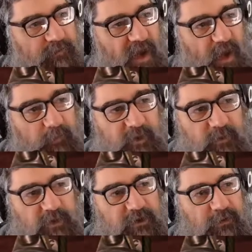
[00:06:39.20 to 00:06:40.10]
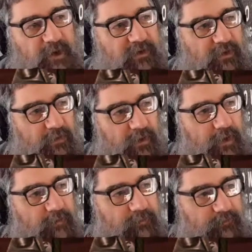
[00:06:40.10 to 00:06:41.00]
Happy to be corrected on
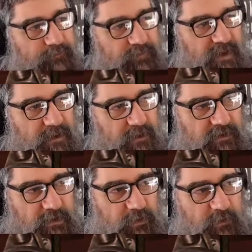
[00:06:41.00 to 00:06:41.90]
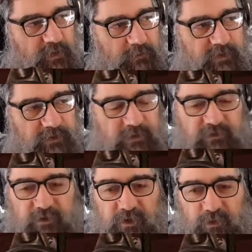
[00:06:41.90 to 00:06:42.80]
that. Did a little bit of
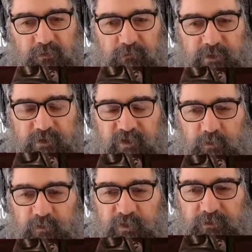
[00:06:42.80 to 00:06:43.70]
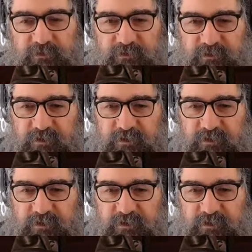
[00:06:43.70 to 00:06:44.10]
research, and you couldn't really tell, to be honest.